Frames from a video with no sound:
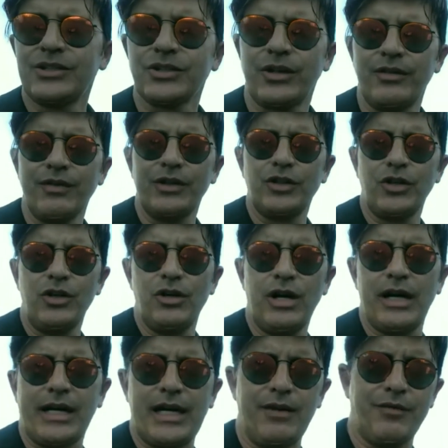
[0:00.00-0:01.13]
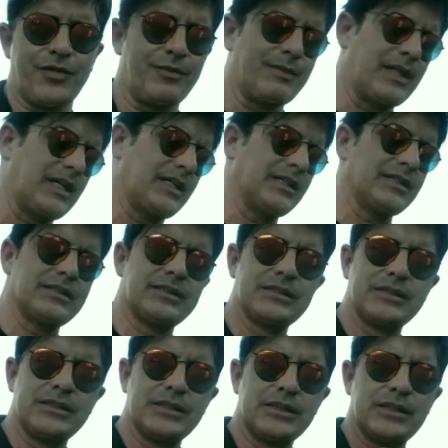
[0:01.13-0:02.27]
So even though I came from a
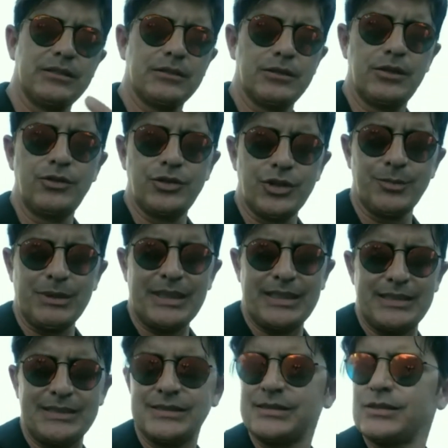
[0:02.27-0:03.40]
loser blood,